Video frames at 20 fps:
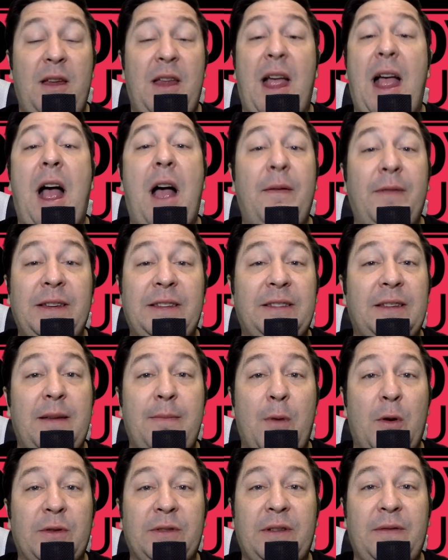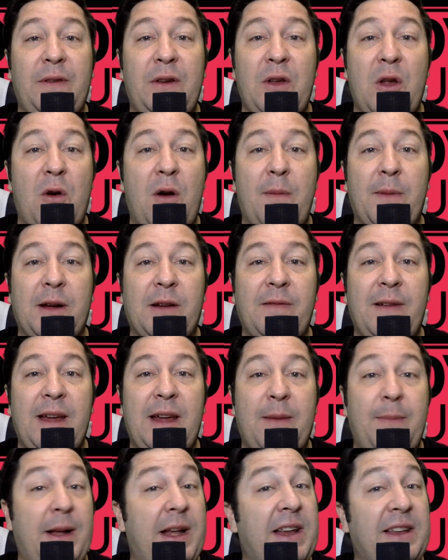Obviously, most of you know I'm a clean
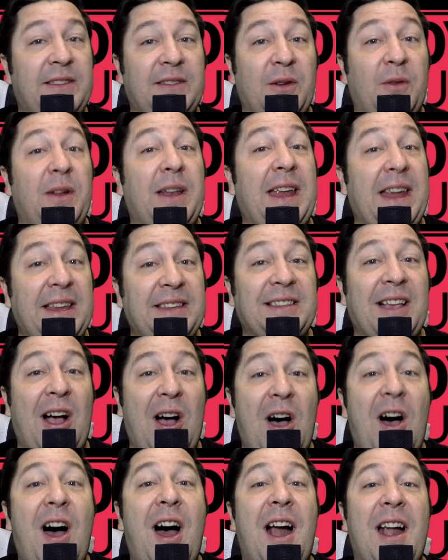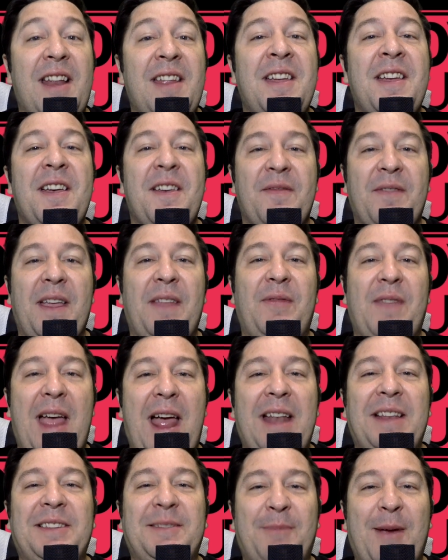comedian, so it is odd that
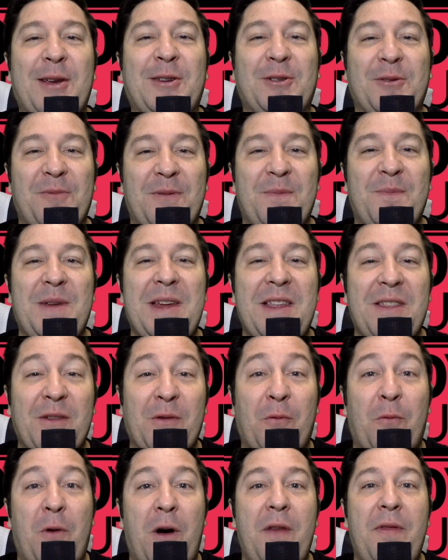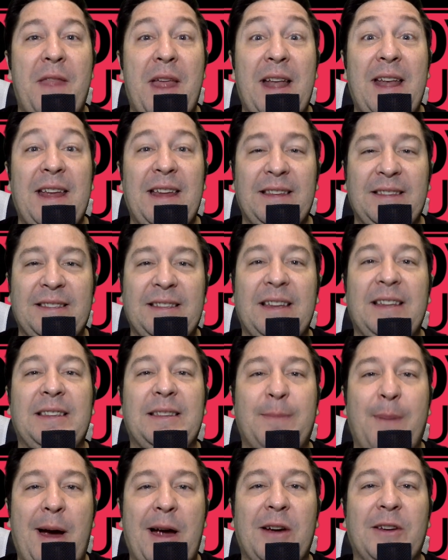that special would be the one that
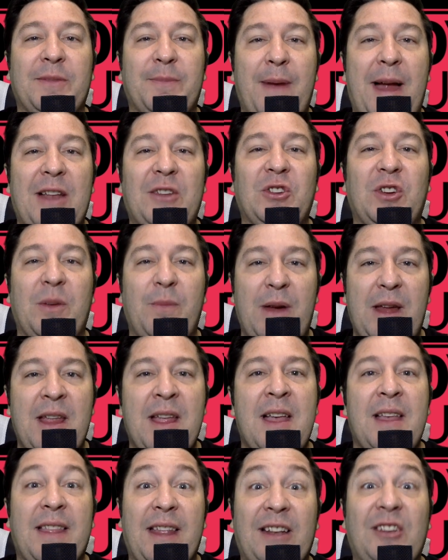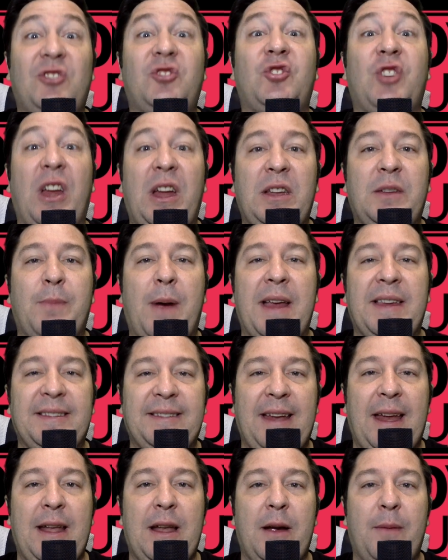inspires magic in me, that has changed my
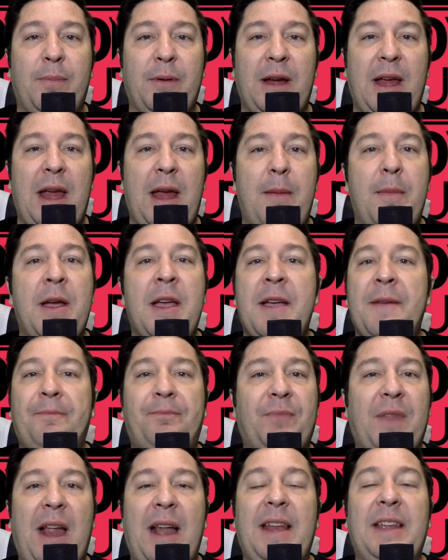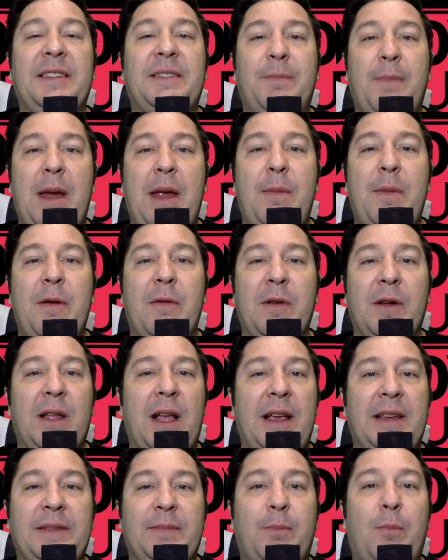stand-up game and has made me
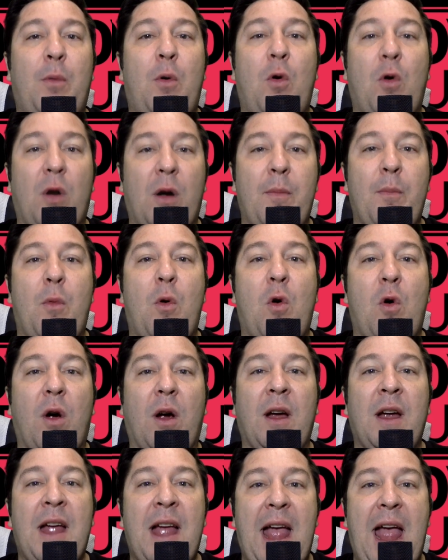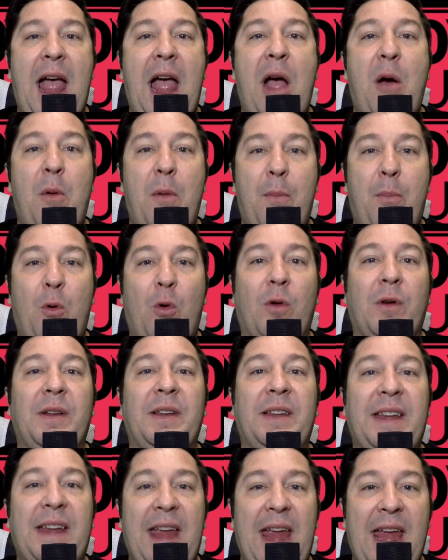realize more and more how
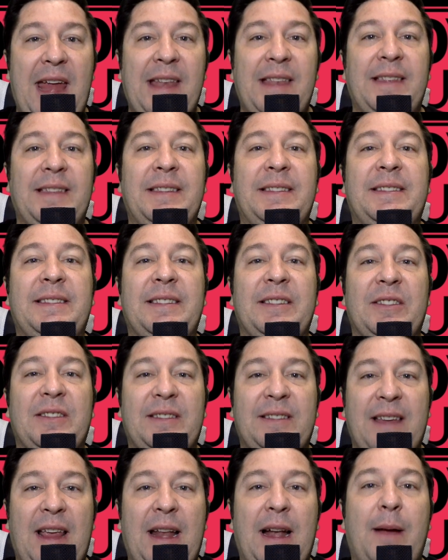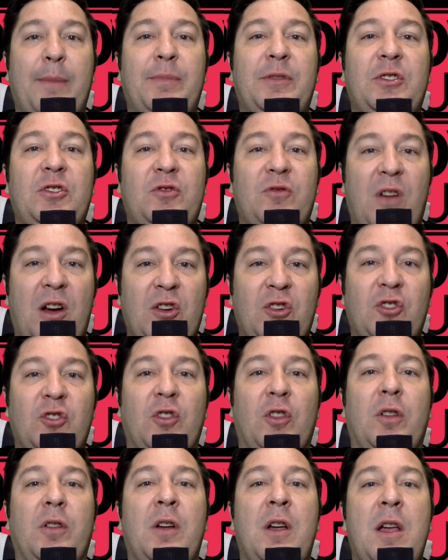important cadence, setup,
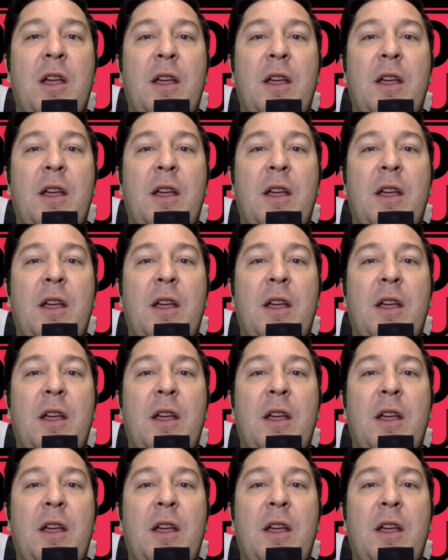structure,